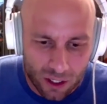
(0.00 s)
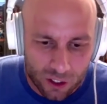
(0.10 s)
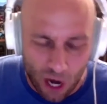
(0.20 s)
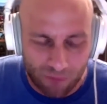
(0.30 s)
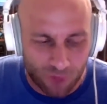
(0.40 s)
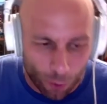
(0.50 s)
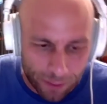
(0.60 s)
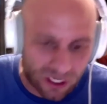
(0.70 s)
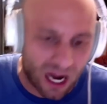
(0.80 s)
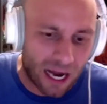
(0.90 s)
You'll have to hope
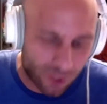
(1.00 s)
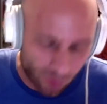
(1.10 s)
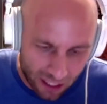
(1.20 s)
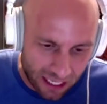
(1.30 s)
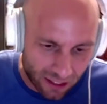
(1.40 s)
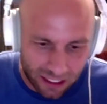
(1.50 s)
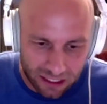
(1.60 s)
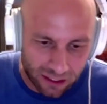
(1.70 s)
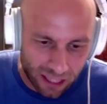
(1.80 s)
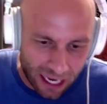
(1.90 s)
he times it right again, like he
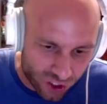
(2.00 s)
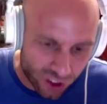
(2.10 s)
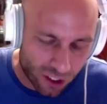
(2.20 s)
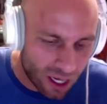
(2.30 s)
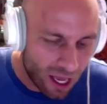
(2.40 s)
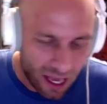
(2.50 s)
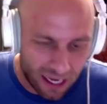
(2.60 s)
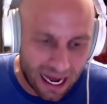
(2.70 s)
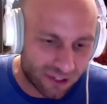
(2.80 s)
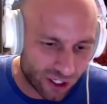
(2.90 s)
did last year,
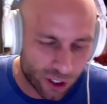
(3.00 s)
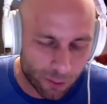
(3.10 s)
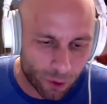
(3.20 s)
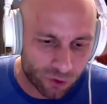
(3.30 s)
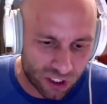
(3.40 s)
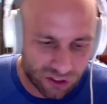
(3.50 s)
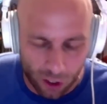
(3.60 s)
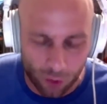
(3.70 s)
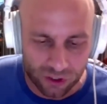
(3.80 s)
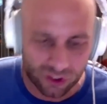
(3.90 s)
and has it in the postseason.
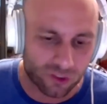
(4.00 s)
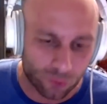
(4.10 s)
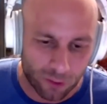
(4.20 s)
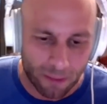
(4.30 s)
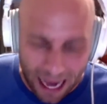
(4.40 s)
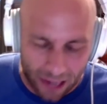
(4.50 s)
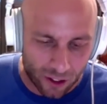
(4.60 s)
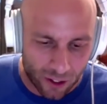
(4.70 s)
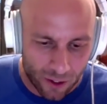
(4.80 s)
Otherwise, it doesn't really matter.